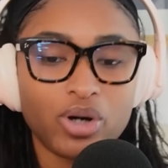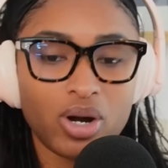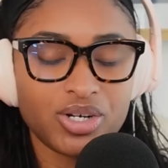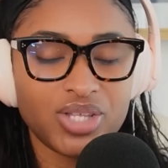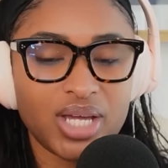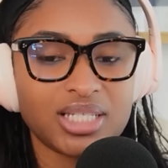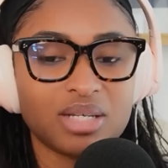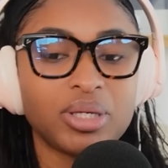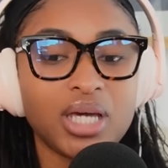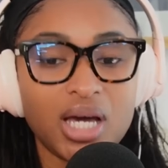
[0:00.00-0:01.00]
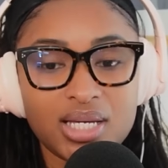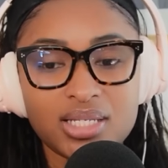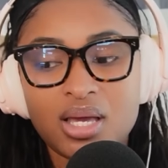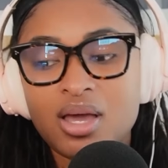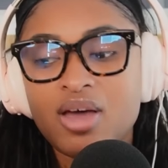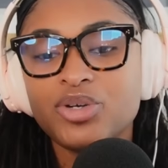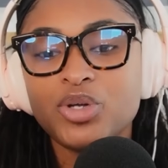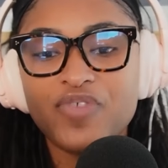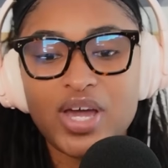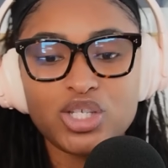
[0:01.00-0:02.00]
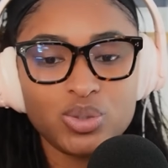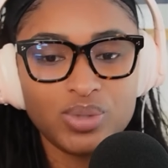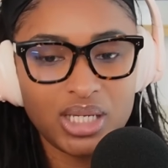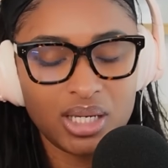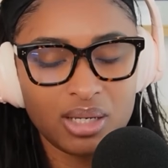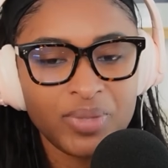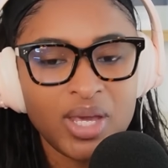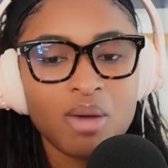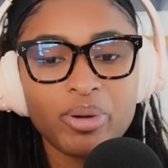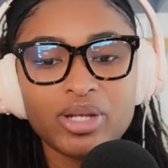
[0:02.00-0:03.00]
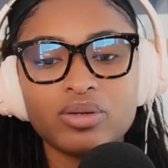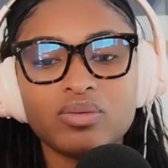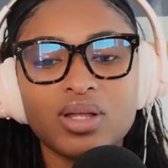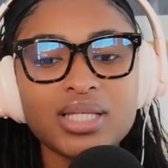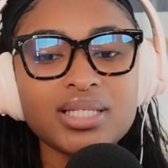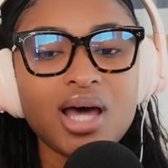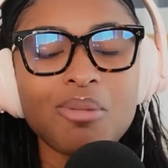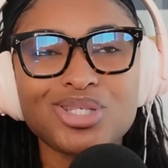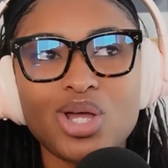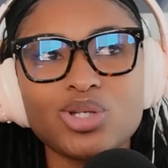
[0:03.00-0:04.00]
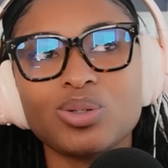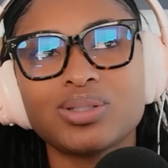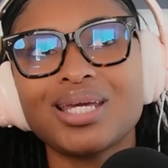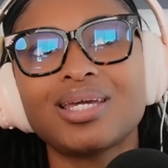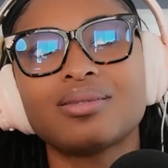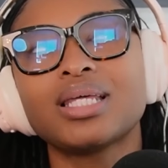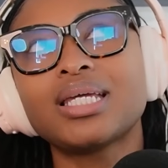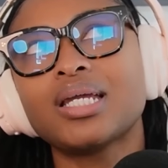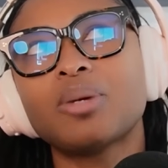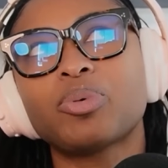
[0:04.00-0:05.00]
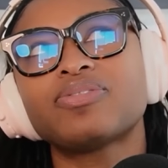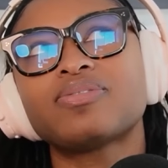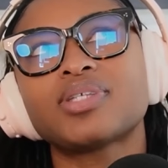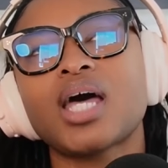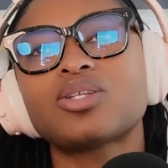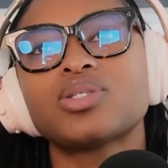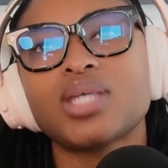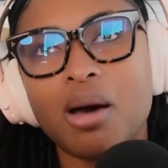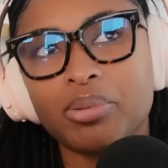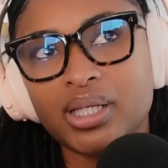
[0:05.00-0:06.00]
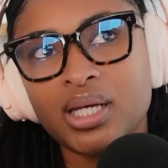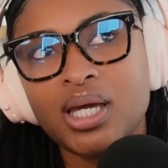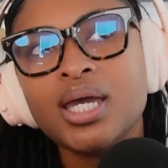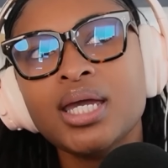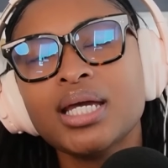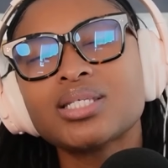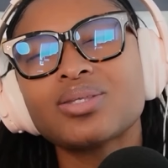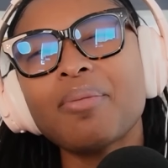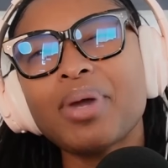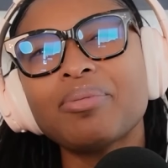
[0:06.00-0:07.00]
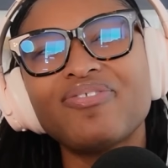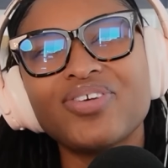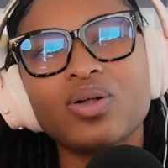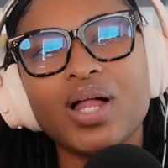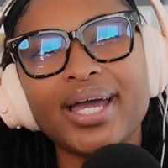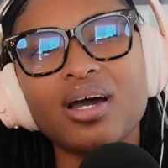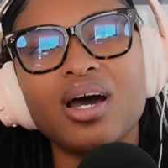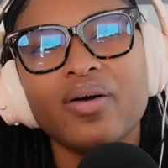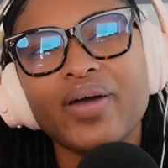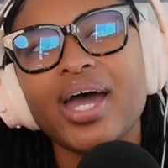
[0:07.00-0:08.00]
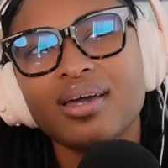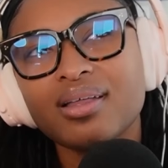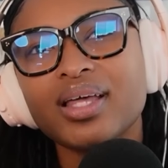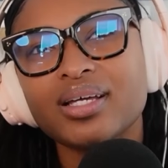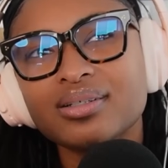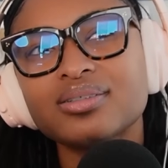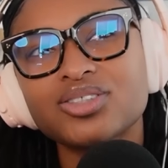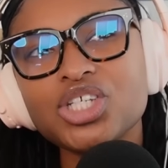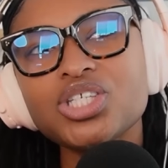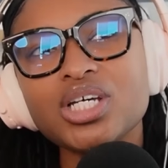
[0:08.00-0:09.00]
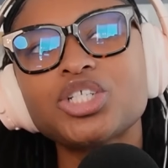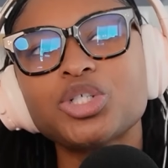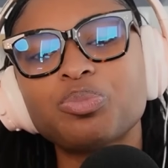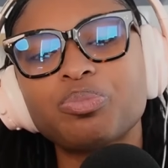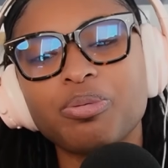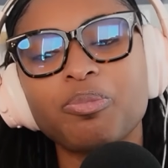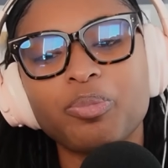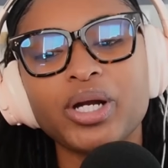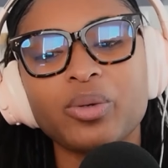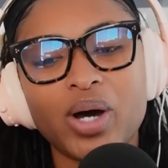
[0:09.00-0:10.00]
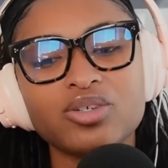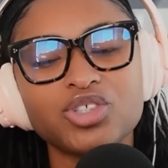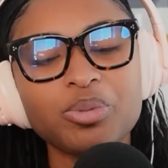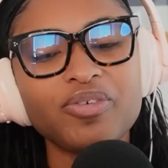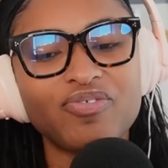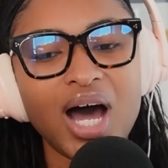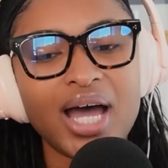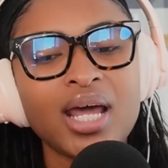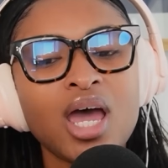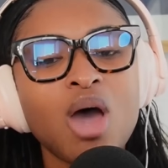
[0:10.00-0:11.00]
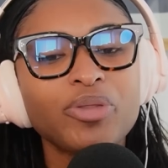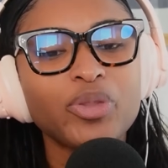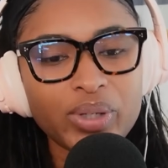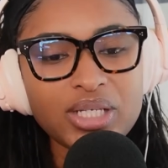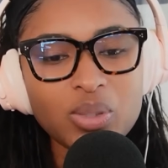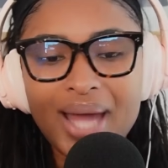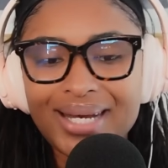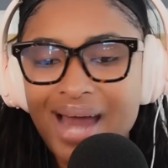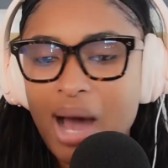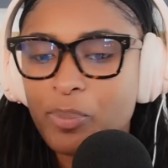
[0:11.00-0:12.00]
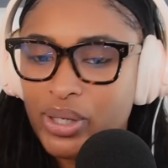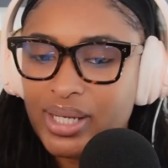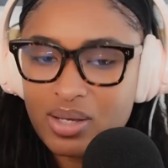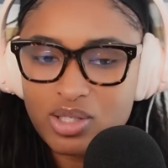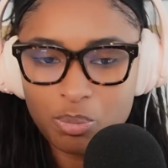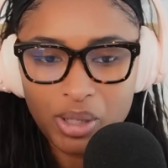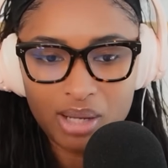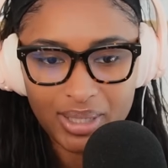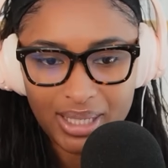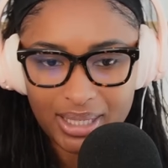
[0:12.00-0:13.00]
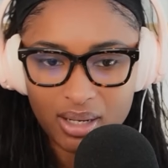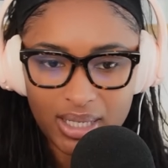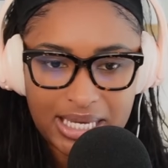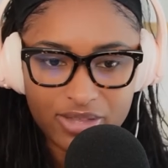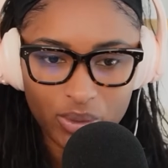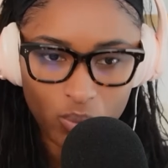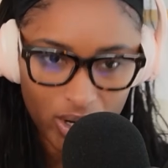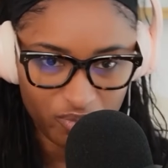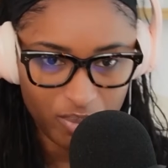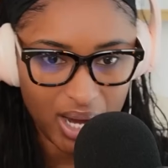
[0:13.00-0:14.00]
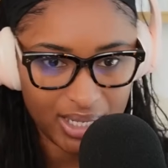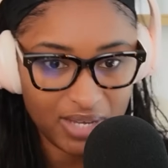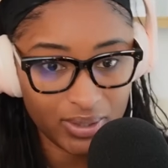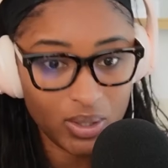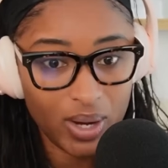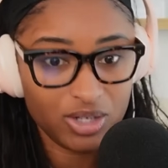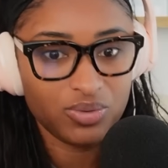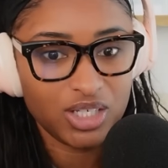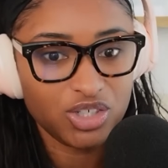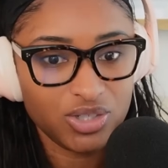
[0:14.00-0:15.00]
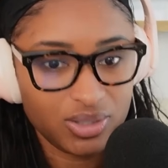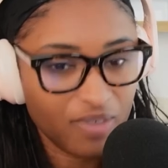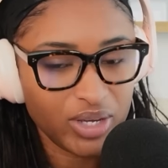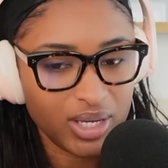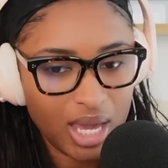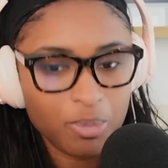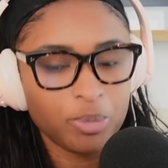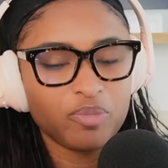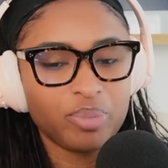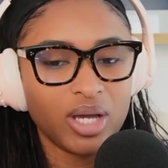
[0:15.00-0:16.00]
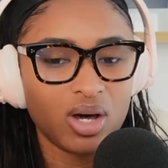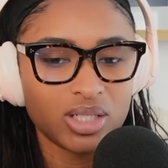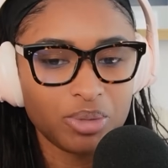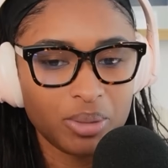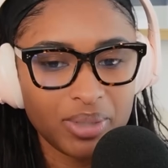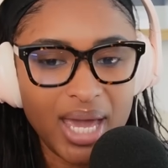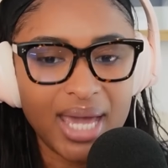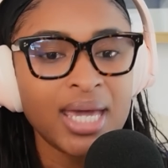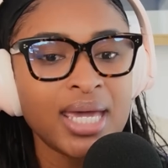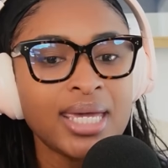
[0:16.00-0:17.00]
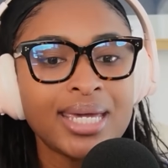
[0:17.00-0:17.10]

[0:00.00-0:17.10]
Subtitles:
put her on your second team because new face, new team. But Alyssa Thomas is also linking up with Satu Sabali. And so that made me feel like, okay, she's going to do pretty well. She'll be fine. But the reason why I did not put Kelsey Plum in either one of mine, even though I do think she's definitely capable of being All-WNBA,